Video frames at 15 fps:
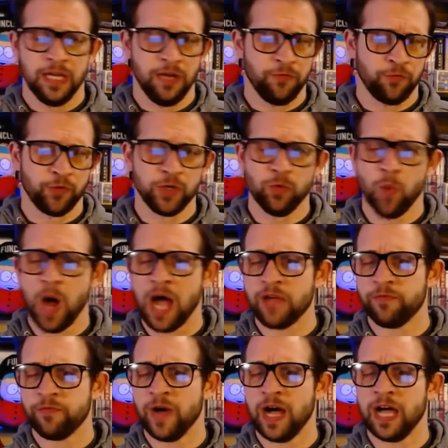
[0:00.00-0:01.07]
Free
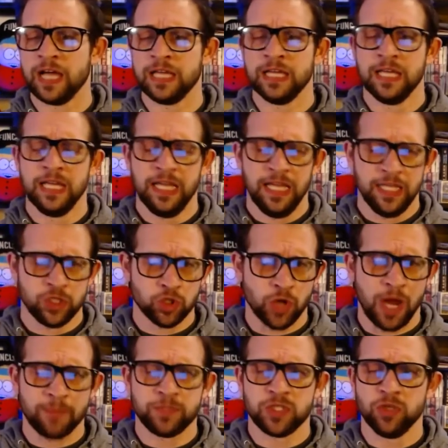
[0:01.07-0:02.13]
Wi-Fi. It
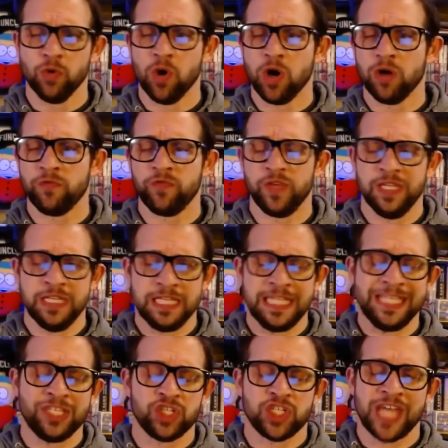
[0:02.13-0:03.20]
drops you off in
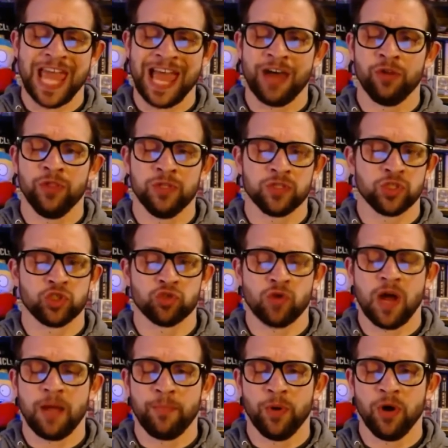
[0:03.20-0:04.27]
each town. There's a
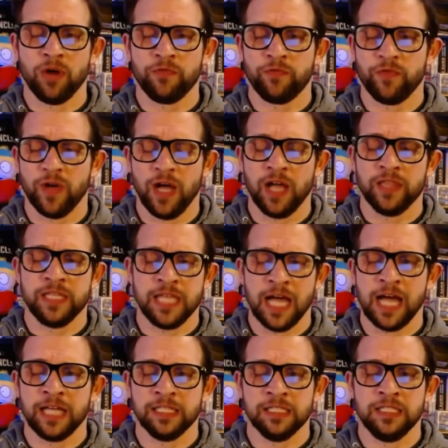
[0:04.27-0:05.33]
drop off on the
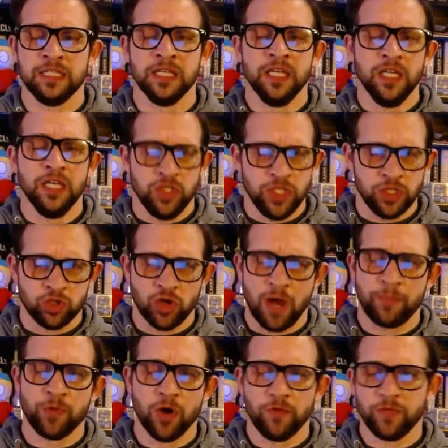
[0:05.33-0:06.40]
island, so you get
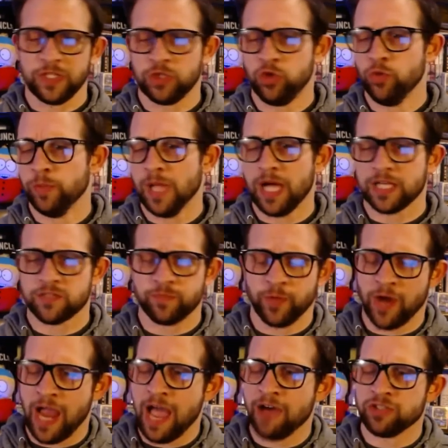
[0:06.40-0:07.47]
dropped off like 2 blocks from
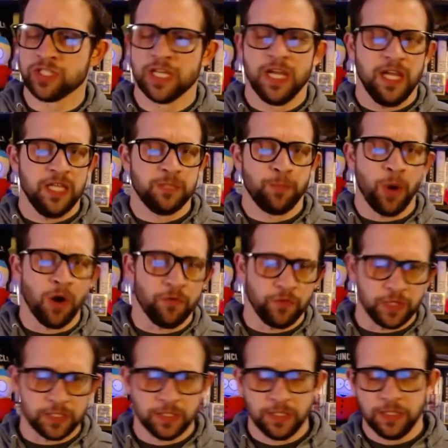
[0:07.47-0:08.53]
your house. It's
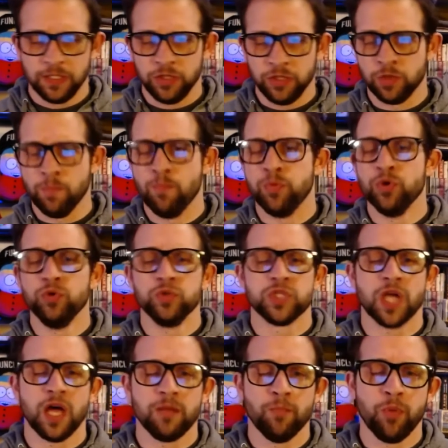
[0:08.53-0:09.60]
perfect. You can booze
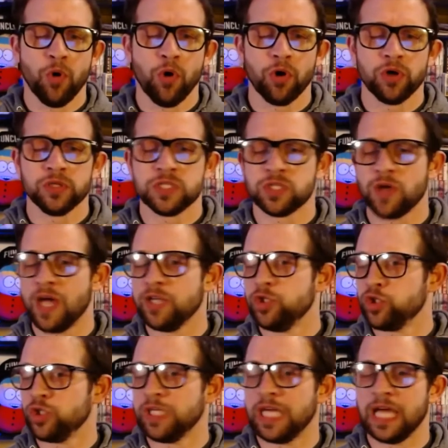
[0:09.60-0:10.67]
on board, so I
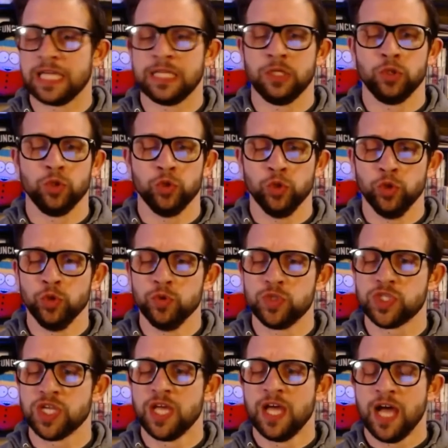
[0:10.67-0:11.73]
get a little
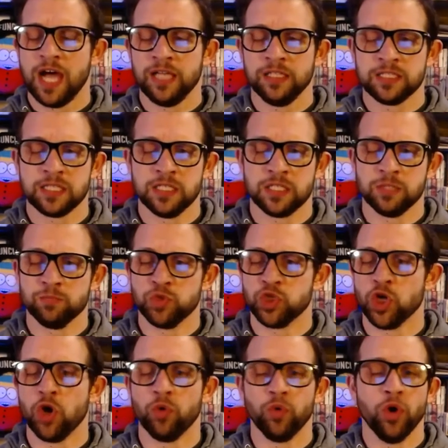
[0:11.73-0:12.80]
loose. I listen to some
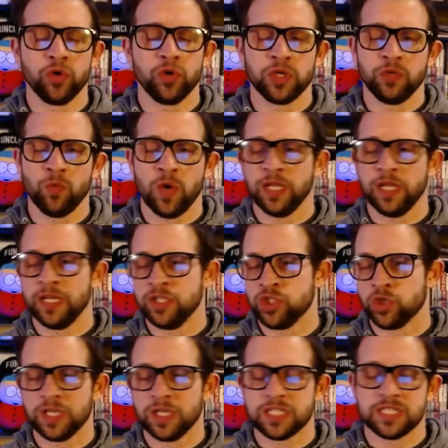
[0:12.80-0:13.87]
Joe Rogan while I
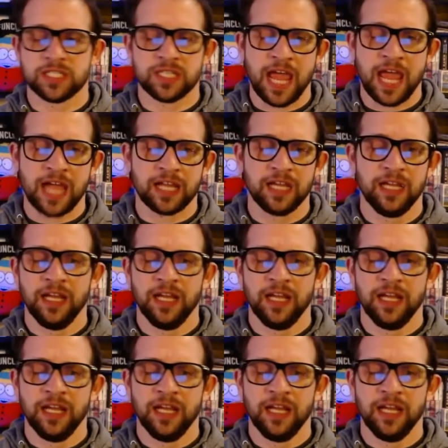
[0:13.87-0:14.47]
enjoy a snack.